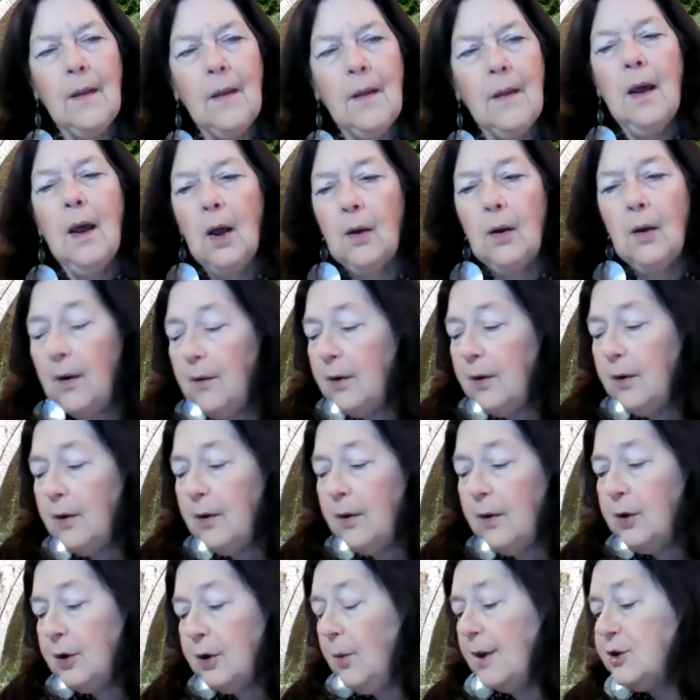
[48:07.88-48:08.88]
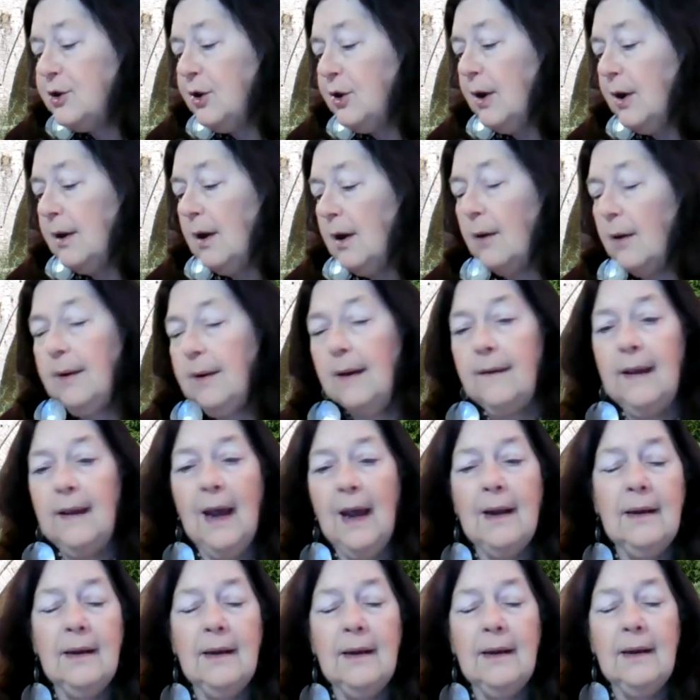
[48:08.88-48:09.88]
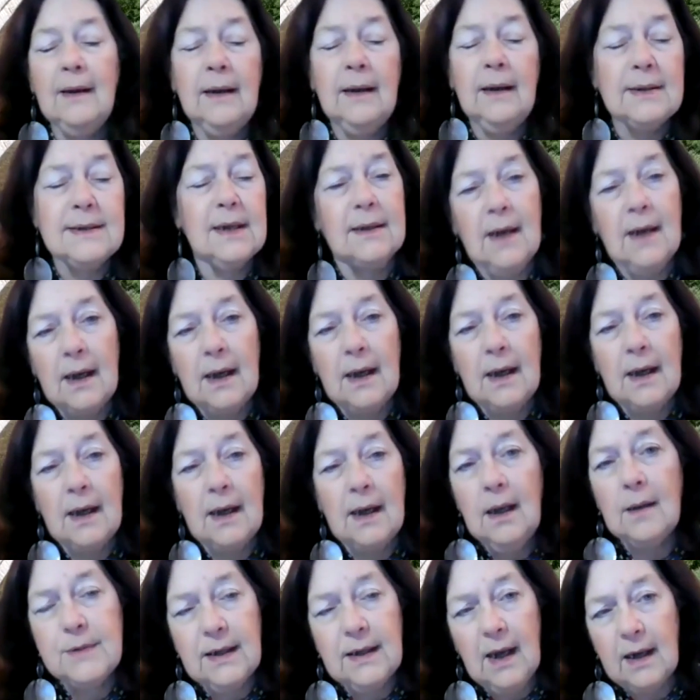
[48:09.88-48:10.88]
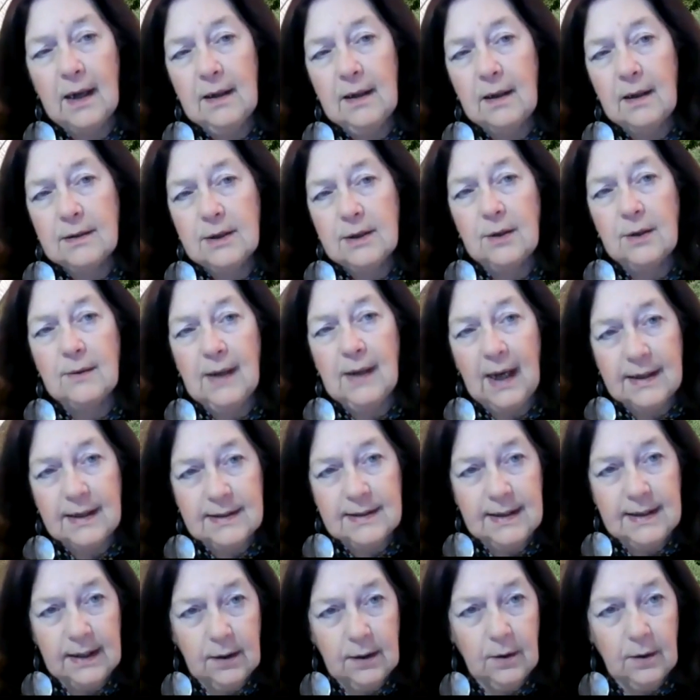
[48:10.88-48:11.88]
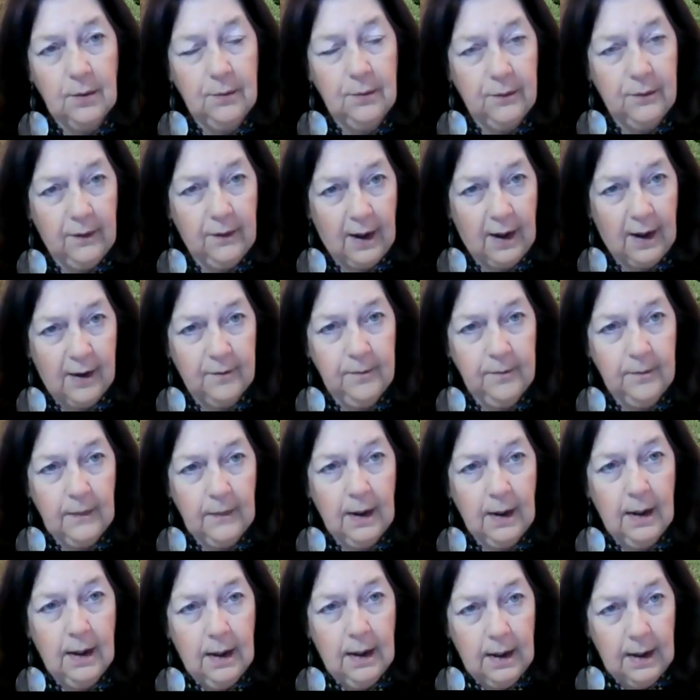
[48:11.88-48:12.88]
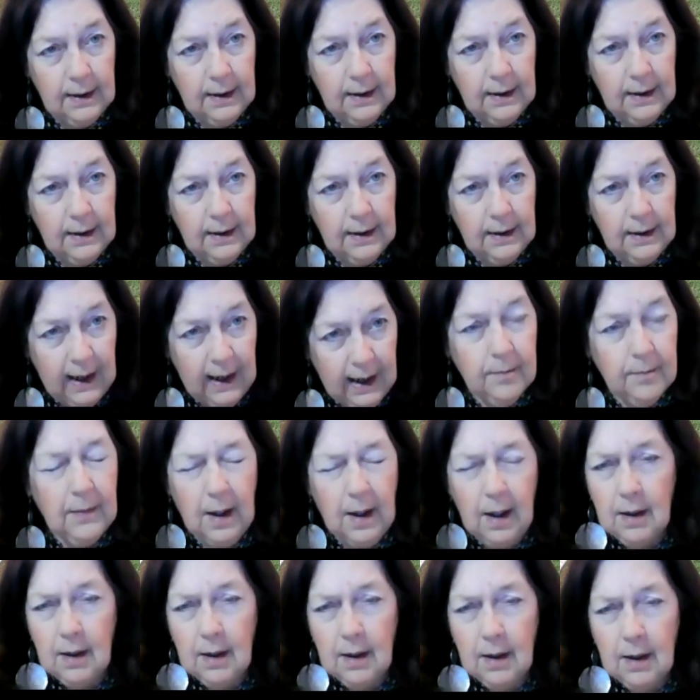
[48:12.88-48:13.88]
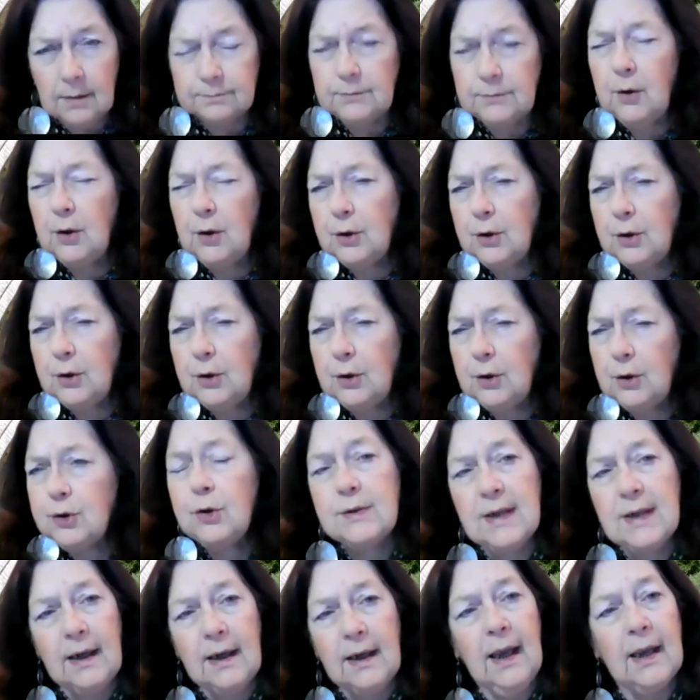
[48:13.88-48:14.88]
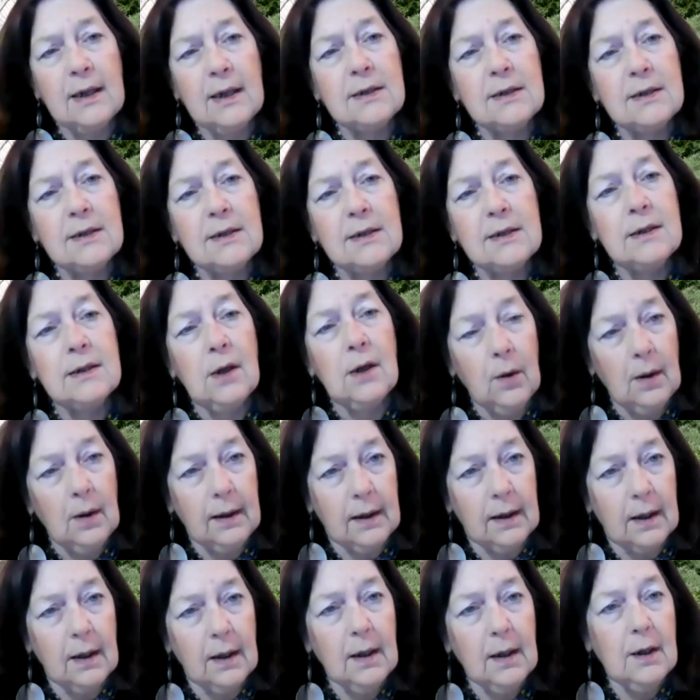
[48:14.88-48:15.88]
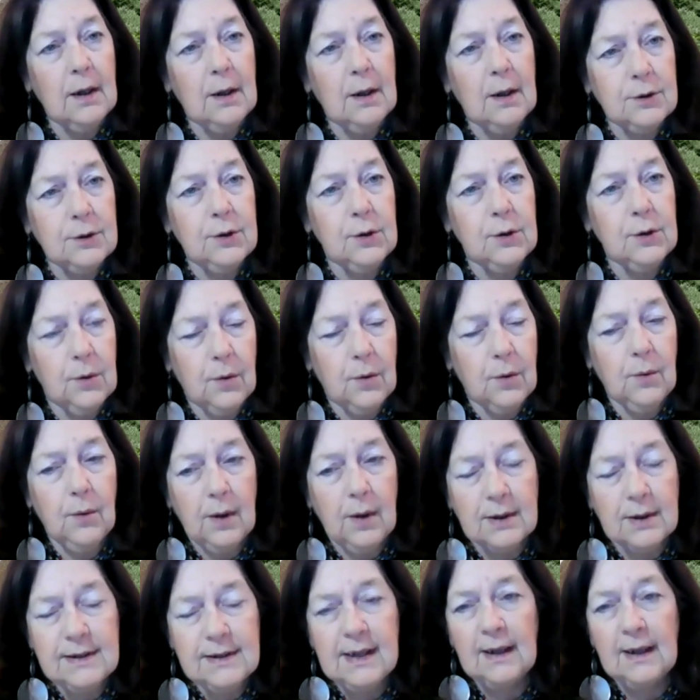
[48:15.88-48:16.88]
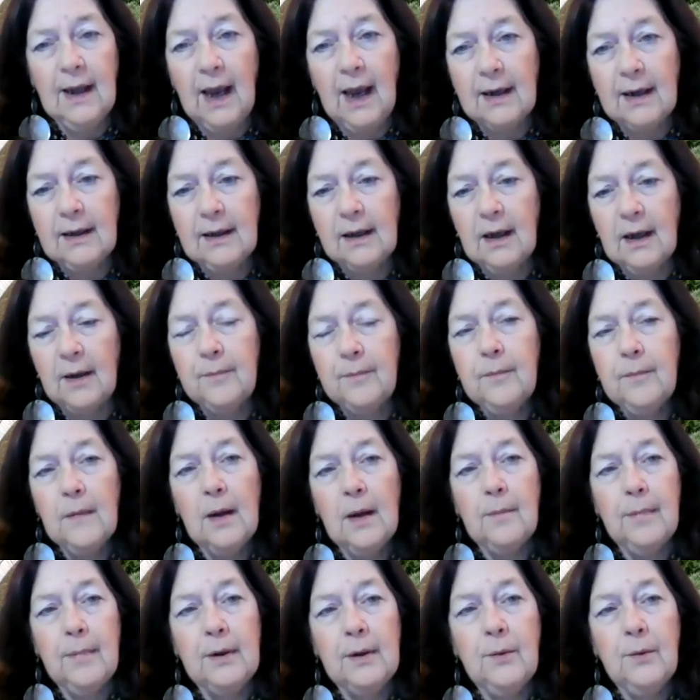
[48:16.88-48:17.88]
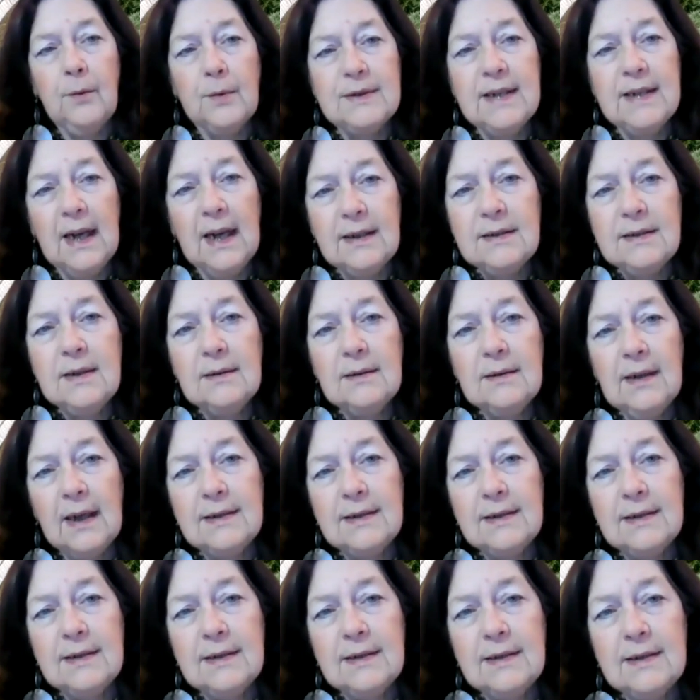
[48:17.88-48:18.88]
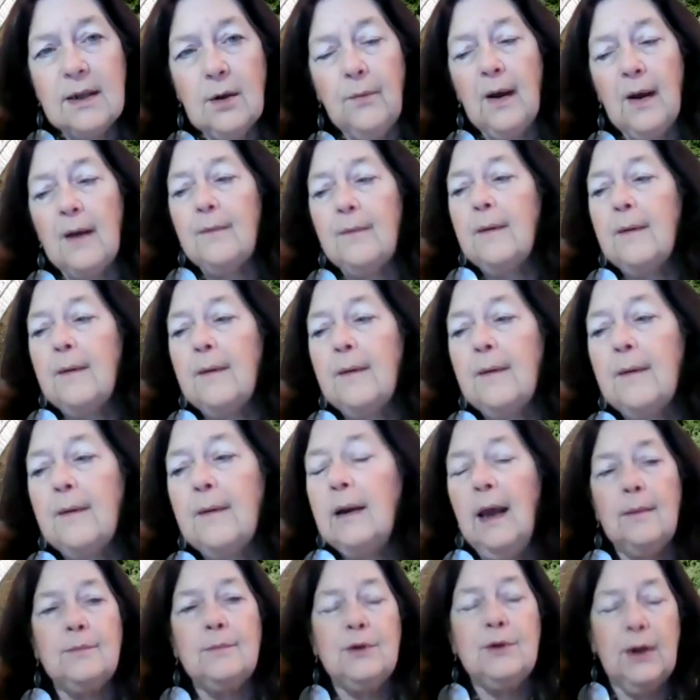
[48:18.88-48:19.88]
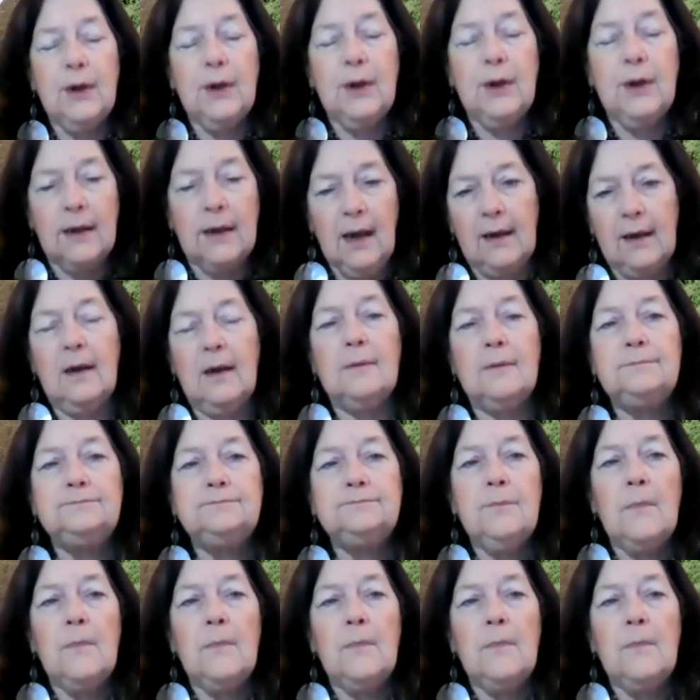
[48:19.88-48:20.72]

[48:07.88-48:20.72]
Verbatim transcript: A very good question. Okay, the Alliance did not come to Yana until 1905. It came um, a good two decades earlier to uh, Salonika, but it was not until 1905 that it came to Yanina.